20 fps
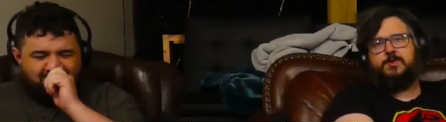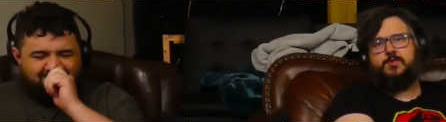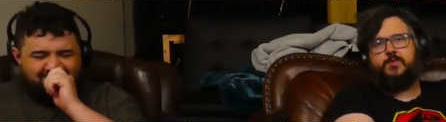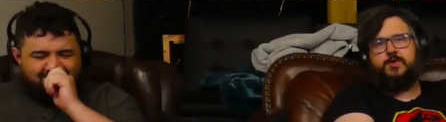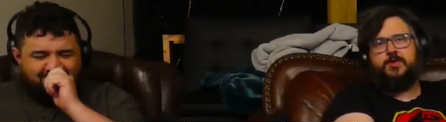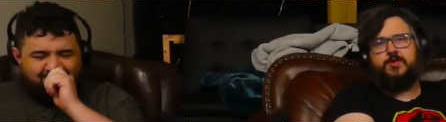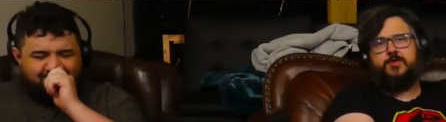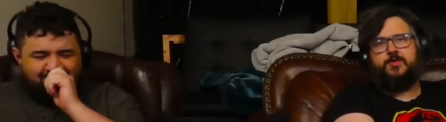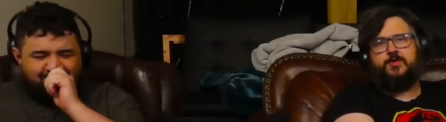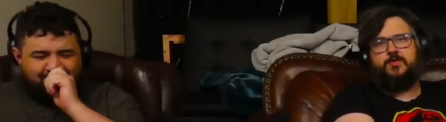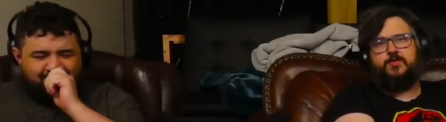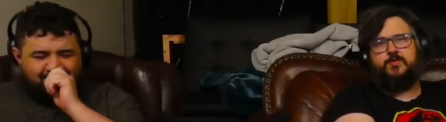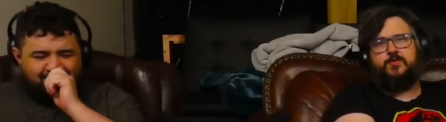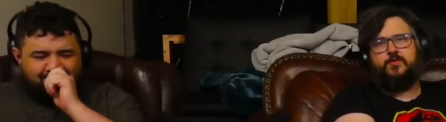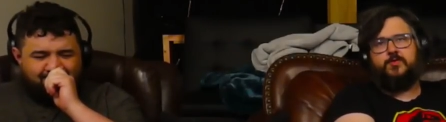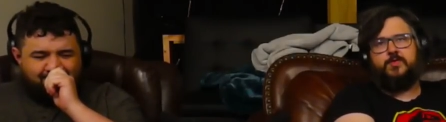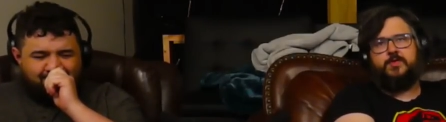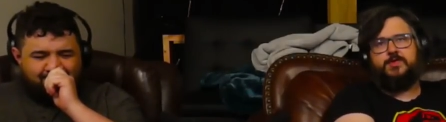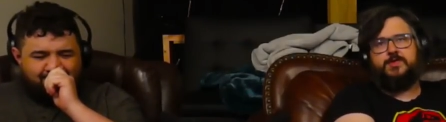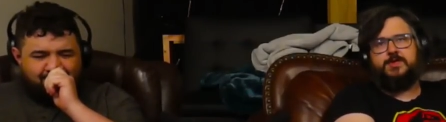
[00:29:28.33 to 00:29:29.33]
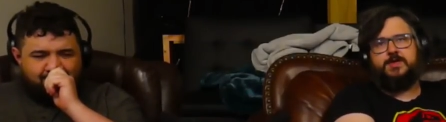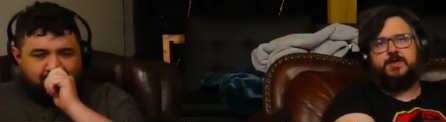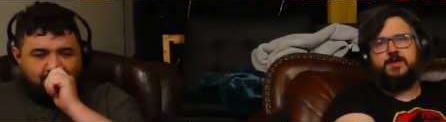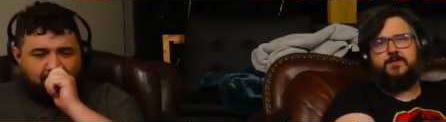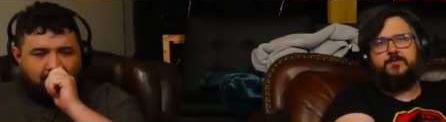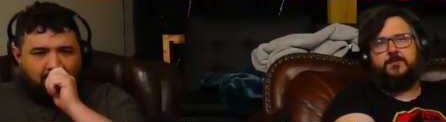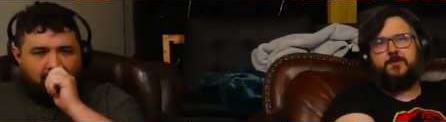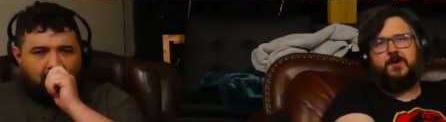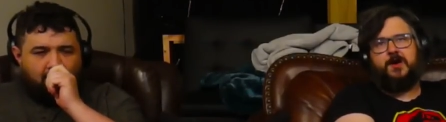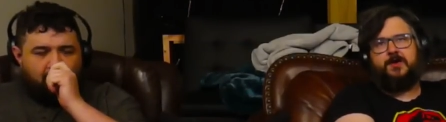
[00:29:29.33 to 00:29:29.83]
Speaker 1: It's one of their newer ones. I
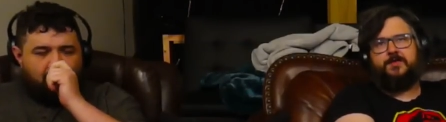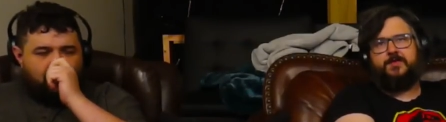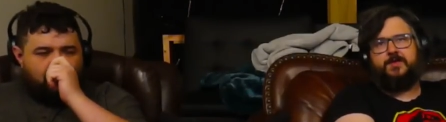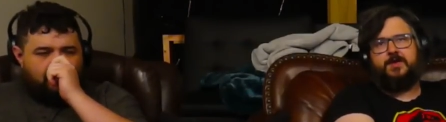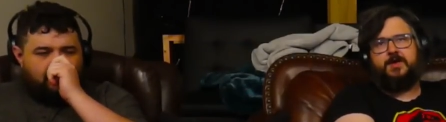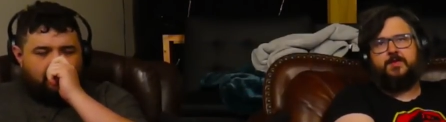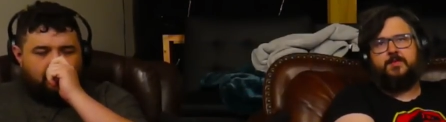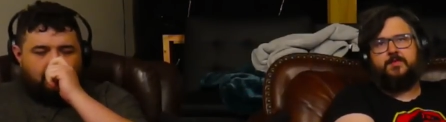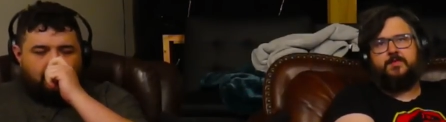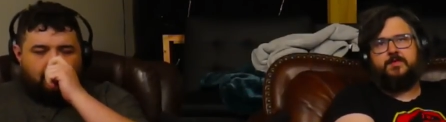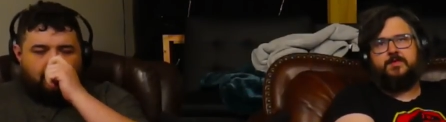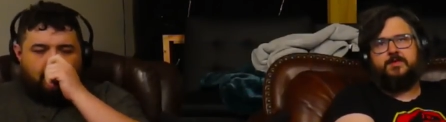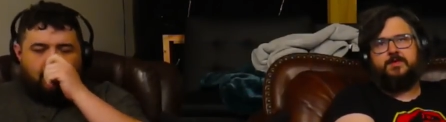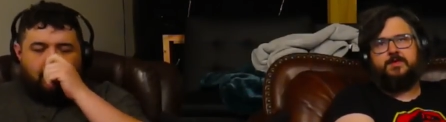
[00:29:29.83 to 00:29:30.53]
don't forgot the name of it.